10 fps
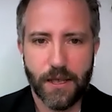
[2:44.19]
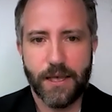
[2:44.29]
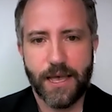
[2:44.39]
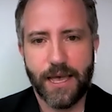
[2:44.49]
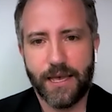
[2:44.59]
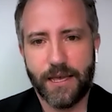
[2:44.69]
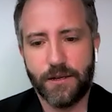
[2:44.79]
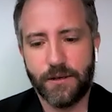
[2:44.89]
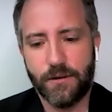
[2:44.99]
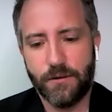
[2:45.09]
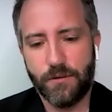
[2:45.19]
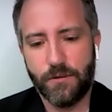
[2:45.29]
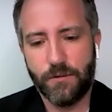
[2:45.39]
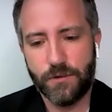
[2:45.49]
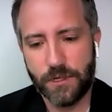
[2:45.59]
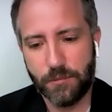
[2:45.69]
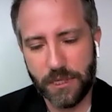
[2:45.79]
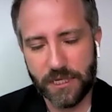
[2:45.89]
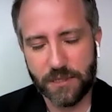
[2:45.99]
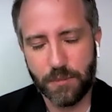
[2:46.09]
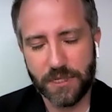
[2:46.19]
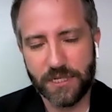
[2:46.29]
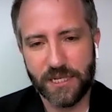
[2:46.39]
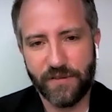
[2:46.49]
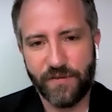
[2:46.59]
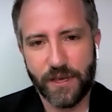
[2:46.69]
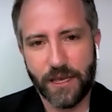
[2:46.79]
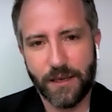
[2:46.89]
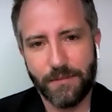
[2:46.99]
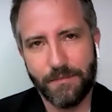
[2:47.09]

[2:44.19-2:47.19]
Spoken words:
And to be specific,